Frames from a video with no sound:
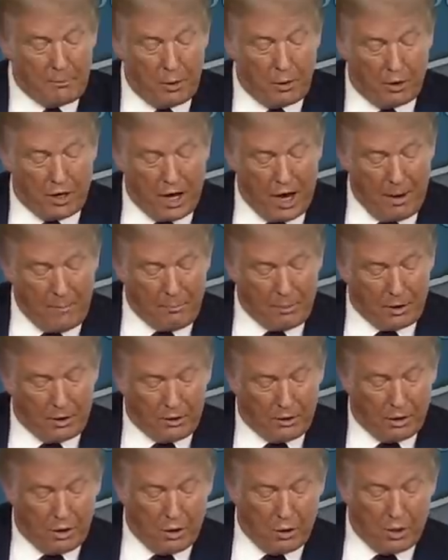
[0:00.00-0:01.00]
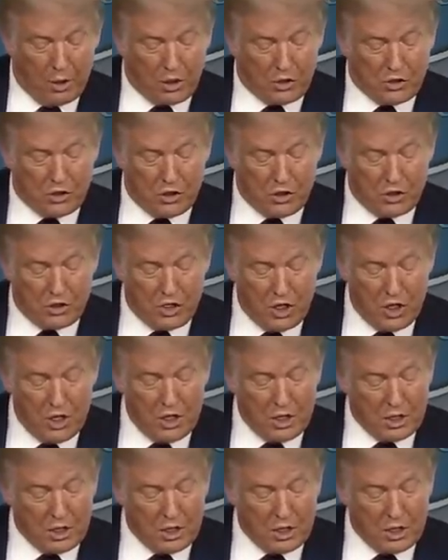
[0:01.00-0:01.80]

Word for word: Per capita, the U.S. is